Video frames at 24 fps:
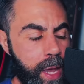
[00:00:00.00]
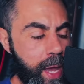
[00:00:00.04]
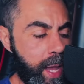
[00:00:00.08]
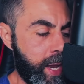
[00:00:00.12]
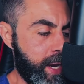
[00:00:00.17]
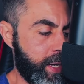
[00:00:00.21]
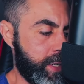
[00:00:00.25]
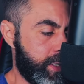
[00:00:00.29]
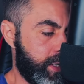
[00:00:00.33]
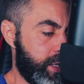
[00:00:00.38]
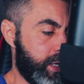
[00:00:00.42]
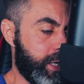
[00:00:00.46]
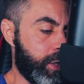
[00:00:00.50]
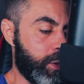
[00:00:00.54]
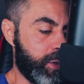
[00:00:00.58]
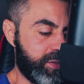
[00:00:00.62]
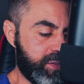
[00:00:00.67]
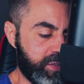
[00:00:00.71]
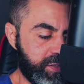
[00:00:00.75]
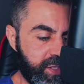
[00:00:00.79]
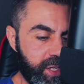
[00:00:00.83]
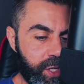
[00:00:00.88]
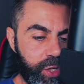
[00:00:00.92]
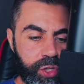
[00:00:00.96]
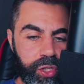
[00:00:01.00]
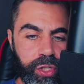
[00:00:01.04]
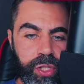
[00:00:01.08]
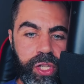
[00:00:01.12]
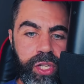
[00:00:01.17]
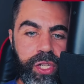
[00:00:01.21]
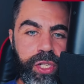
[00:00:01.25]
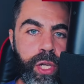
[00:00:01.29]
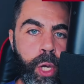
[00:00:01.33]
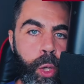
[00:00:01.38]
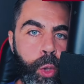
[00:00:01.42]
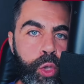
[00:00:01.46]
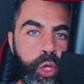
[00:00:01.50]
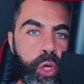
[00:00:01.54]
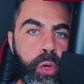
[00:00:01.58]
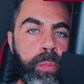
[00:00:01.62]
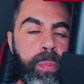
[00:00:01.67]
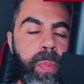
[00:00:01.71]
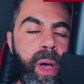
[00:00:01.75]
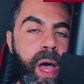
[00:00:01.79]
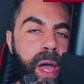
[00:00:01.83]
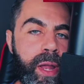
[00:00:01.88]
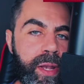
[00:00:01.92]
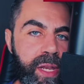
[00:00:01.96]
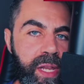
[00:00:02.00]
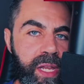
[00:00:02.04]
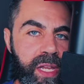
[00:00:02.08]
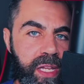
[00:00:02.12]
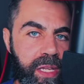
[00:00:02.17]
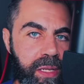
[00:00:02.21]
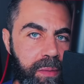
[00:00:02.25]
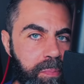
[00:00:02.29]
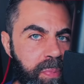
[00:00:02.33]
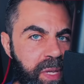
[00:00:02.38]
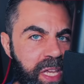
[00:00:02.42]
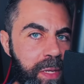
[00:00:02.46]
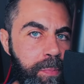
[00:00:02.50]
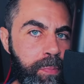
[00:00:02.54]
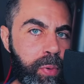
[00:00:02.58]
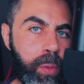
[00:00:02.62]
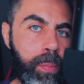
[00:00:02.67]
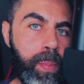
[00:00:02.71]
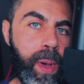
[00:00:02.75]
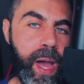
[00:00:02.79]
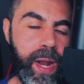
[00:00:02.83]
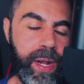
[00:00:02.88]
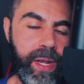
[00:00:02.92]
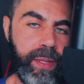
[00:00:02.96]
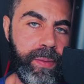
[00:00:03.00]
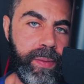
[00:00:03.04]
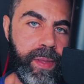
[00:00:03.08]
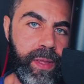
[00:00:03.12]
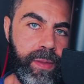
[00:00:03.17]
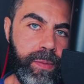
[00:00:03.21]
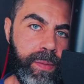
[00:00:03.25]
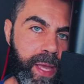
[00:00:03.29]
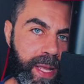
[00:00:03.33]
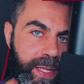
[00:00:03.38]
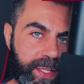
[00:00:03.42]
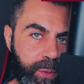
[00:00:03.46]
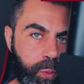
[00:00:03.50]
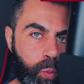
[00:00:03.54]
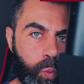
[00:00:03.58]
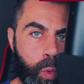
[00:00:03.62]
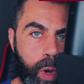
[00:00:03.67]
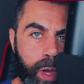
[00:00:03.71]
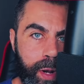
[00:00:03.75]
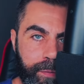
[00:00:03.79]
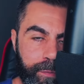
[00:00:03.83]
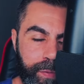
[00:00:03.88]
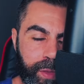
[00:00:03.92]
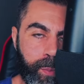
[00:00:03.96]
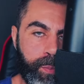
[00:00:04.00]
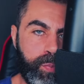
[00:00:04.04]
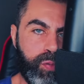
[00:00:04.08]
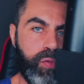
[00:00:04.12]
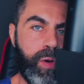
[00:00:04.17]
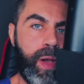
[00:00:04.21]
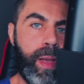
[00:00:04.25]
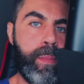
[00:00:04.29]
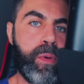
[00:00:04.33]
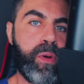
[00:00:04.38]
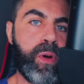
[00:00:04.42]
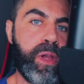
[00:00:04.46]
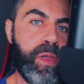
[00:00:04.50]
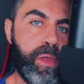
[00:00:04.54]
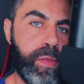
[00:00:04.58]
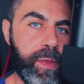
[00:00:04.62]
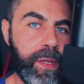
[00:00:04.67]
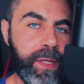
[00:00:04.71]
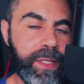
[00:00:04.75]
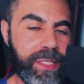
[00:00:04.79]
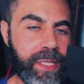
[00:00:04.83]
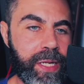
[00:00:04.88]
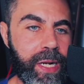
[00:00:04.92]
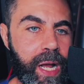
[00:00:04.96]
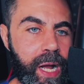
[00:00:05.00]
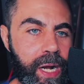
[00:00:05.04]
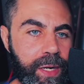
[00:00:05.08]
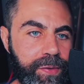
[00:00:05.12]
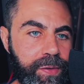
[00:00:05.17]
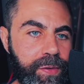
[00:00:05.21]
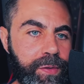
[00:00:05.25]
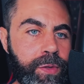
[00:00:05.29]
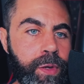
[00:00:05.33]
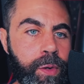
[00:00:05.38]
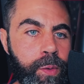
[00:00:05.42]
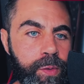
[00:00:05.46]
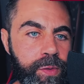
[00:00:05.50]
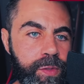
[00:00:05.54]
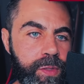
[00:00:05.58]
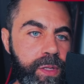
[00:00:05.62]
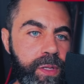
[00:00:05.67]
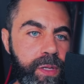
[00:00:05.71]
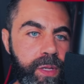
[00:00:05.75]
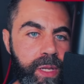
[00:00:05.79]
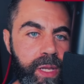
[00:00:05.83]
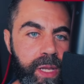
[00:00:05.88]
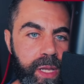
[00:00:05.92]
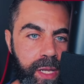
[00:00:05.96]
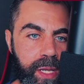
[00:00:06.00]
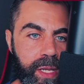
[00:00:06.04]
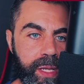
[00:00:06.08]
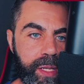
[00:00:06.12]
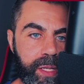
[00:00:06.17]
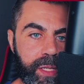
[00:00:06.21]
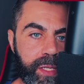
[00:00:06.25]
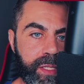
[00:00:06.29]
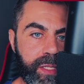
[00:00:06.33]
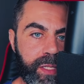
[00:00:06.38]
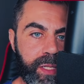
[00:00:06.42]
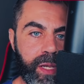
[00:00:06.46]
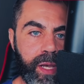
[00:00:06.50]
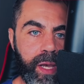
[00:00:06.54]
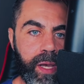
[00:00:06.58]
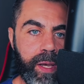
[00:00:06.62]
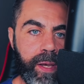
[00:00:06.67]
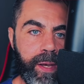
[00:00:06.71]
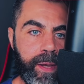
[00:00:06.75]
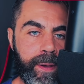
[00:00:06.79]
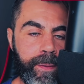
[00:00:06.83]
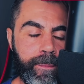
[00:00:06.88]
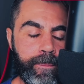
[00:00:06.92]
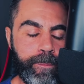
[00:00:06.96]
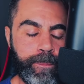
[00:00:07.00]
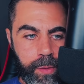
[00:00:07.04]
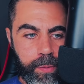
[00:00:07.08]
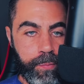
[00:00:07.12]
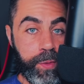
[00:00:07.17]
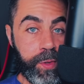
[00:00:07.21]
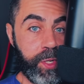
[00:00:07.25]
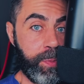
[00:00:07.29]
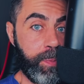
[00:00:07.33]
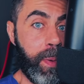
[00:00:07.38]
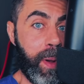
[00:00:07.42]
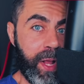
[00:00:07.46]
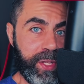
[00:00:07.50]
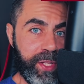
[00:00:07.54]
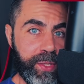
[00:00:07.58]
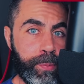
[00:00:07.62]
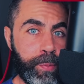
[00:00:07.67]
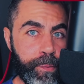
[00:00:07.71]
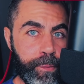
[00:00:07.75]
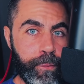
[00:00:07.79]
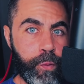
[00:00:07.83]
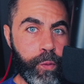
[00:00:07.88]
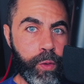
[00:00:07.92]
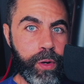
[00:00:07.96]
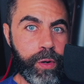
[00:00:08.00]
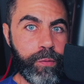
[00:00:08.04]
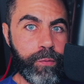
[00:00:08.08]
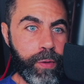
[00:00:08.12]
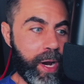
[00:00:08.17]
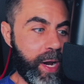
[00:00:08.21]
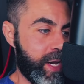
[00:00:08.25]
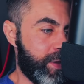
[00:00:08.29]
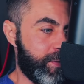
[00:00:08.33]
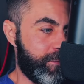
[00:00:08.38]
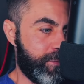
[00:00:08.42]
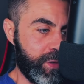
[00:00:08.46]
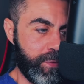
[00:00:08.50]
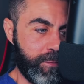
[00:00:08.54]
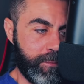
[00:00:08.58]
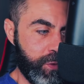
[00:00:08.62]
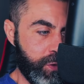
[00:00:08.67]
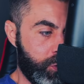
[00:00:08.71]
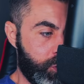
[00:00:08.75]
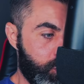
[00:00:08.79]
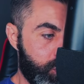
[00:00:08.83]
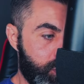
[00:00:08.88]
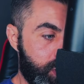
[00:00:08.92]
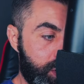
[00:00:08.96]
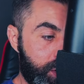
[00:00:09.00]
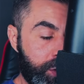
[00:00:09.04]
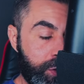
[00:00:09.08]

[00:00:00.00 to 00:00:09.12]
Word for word: And you know, it's essentially social bonding, people bonding that that's one of the primary things that oxytocin is um, responsible for, right? If if you